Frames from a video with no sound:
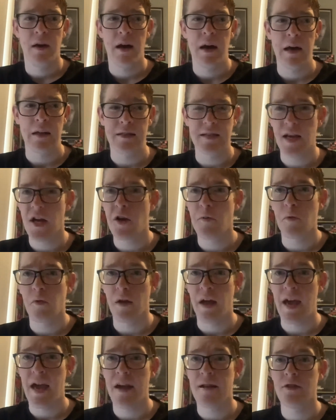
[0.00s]
Terrible
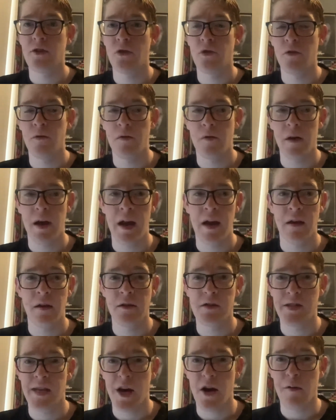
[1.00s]
hairdo
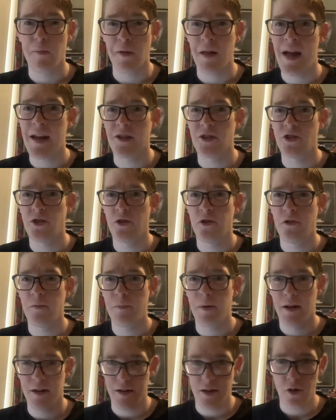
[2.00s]
and terrible attitude,
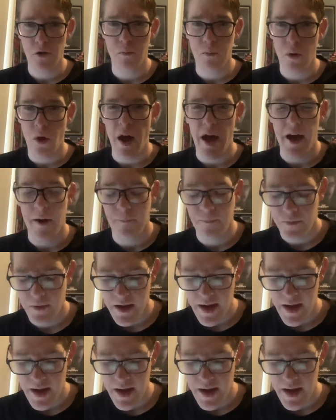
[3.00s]
but good player.